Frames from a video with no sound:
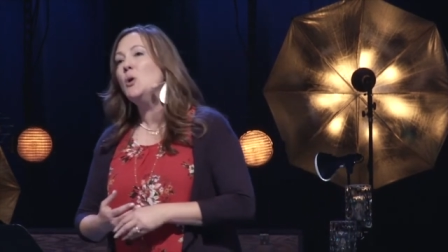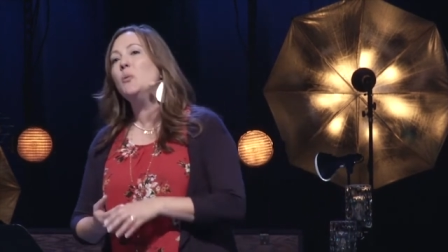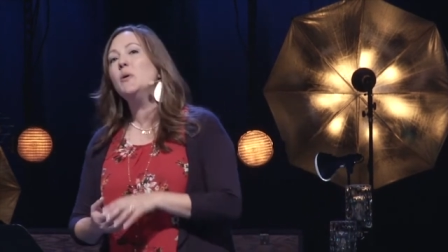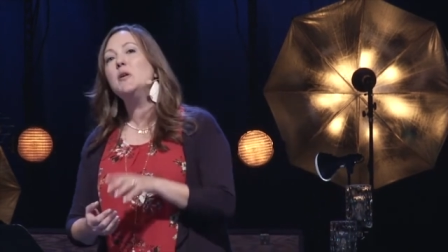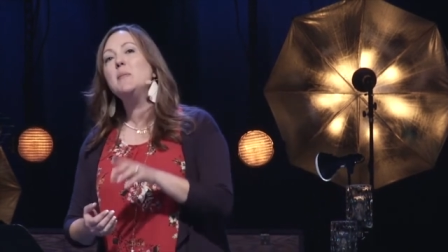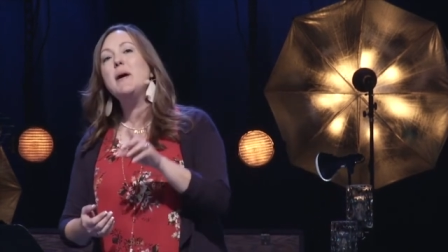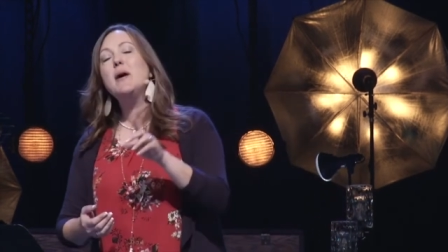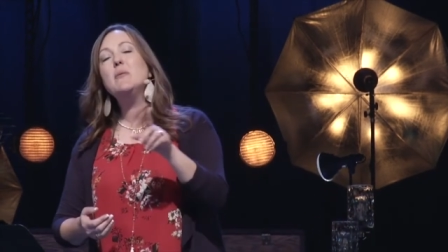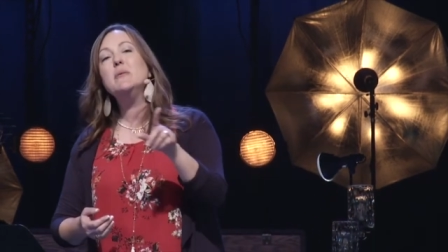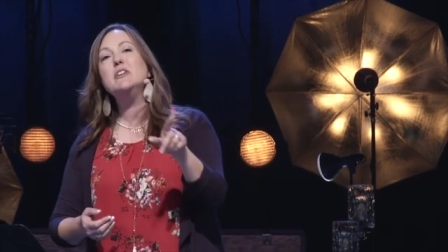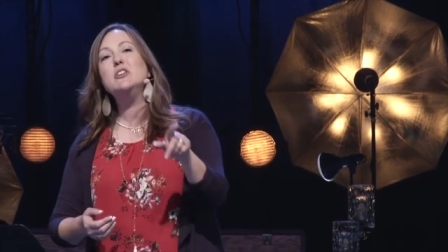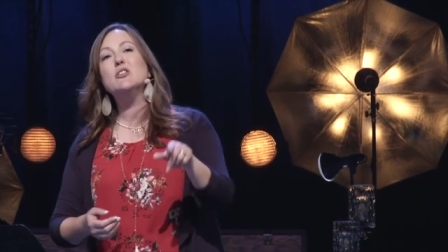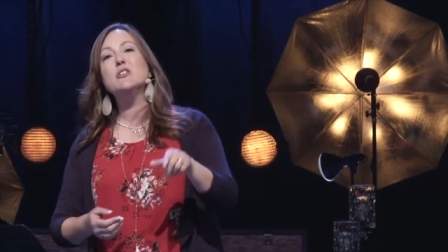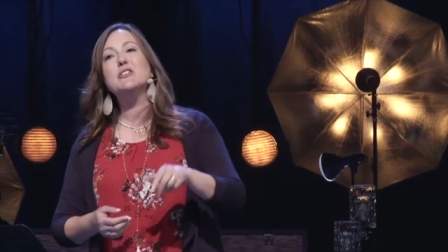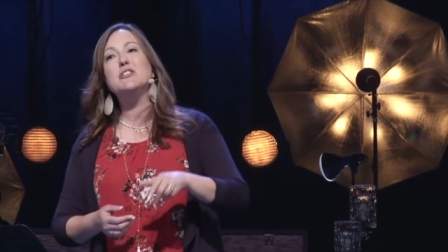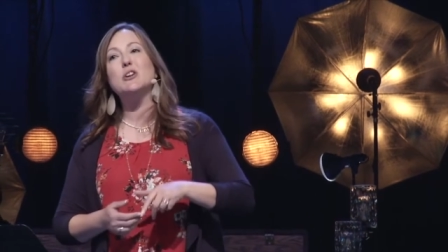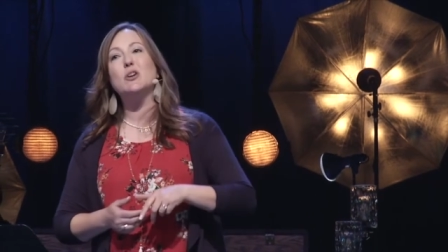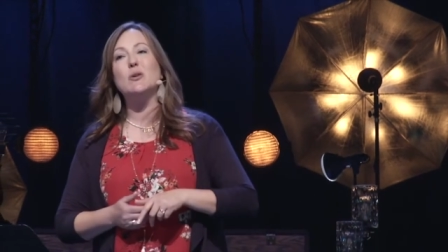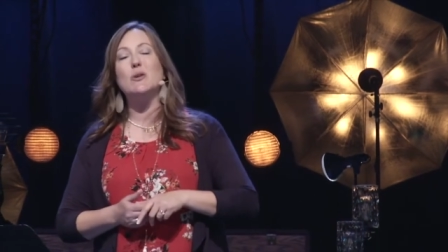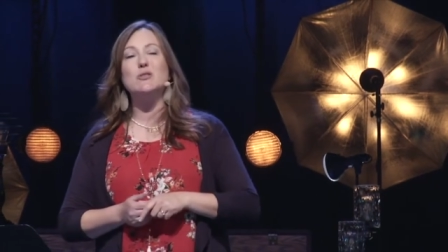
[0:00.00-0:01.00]
What about when you're
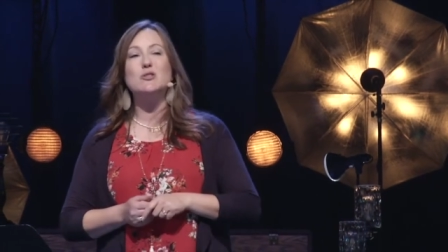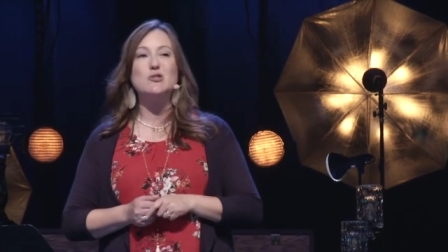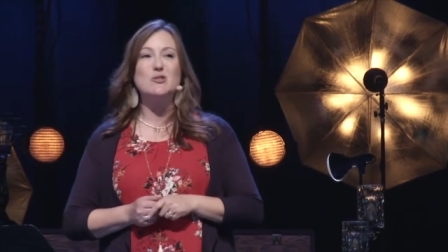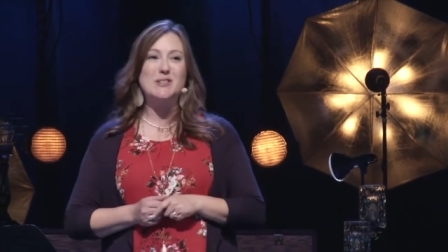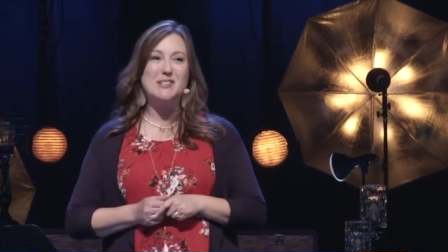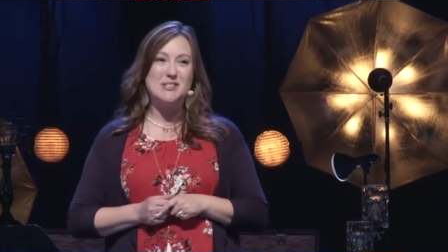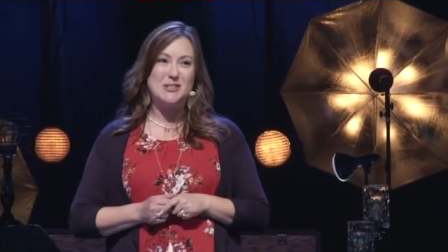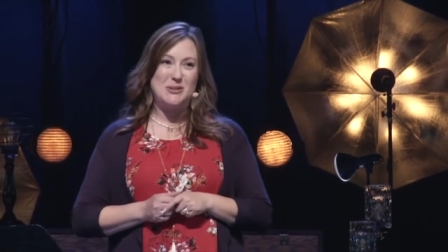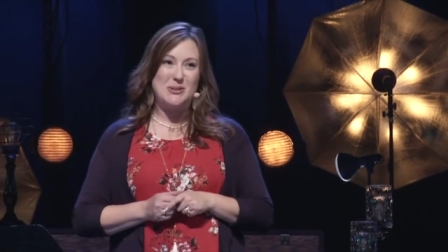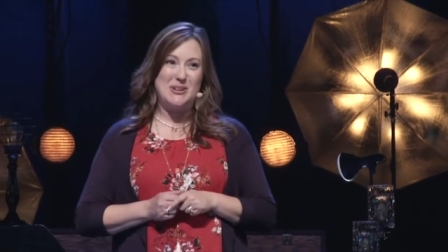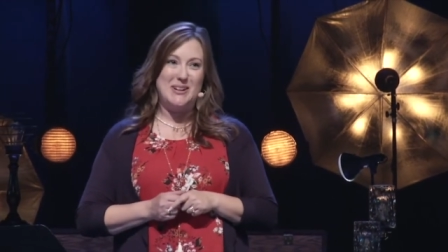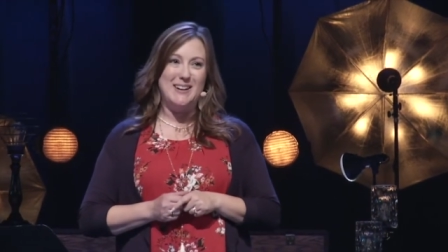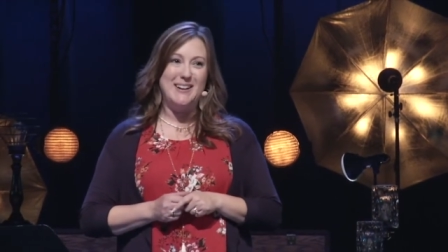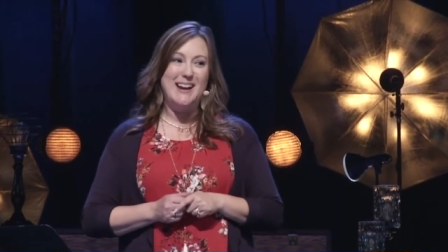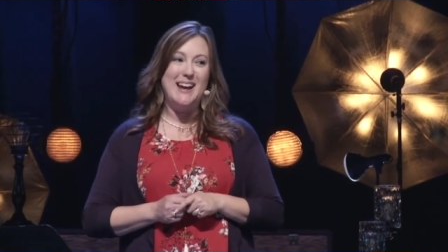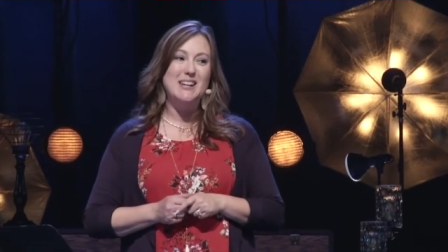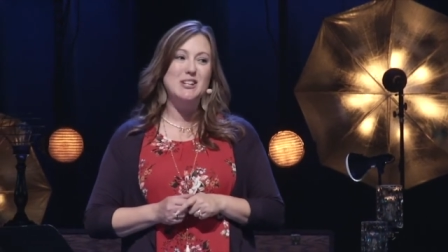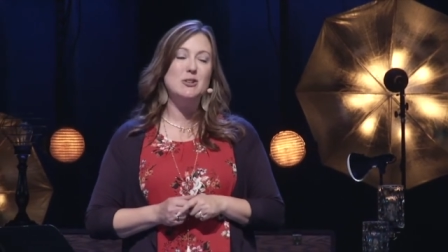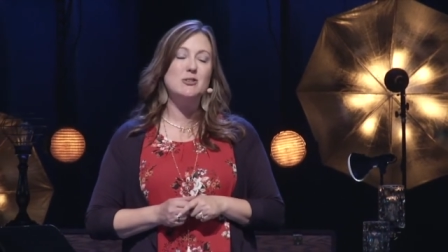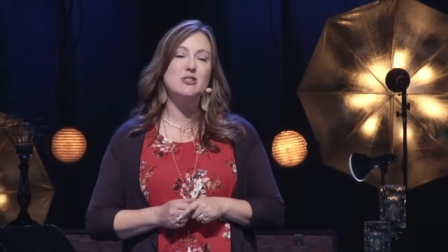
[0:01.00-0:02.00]
at the grocery store
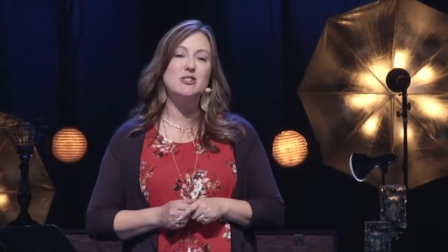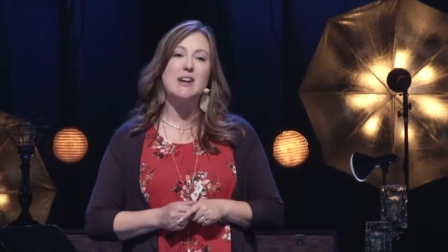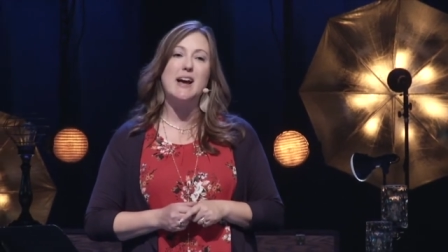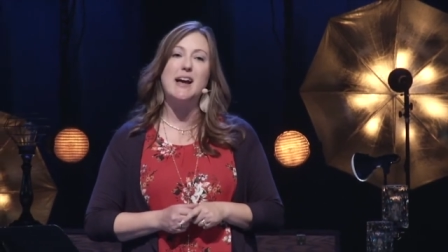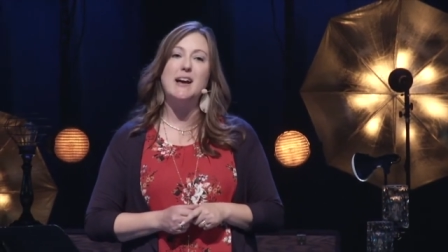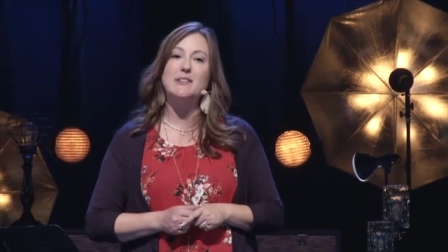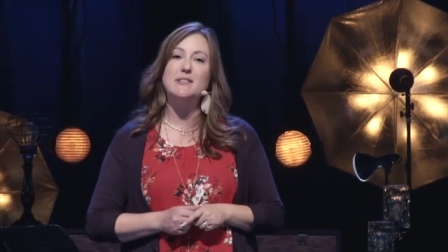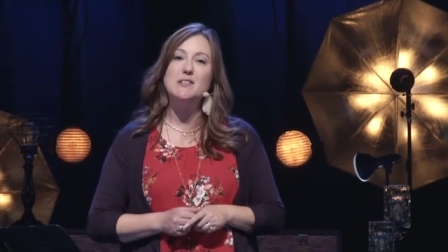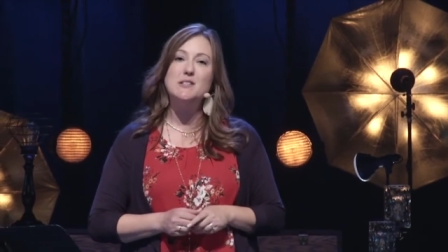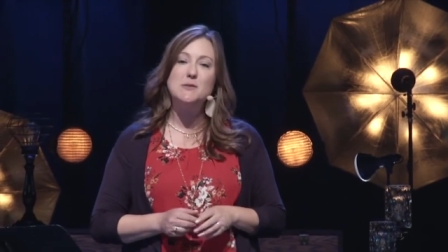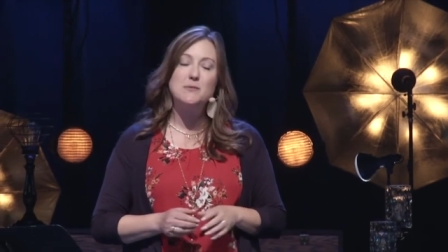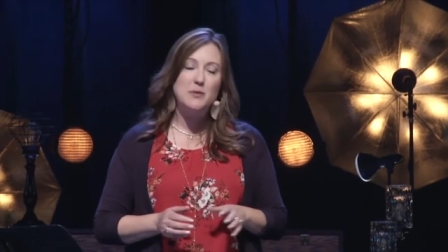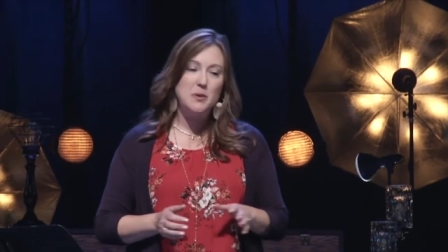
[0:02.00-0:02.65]
and your child is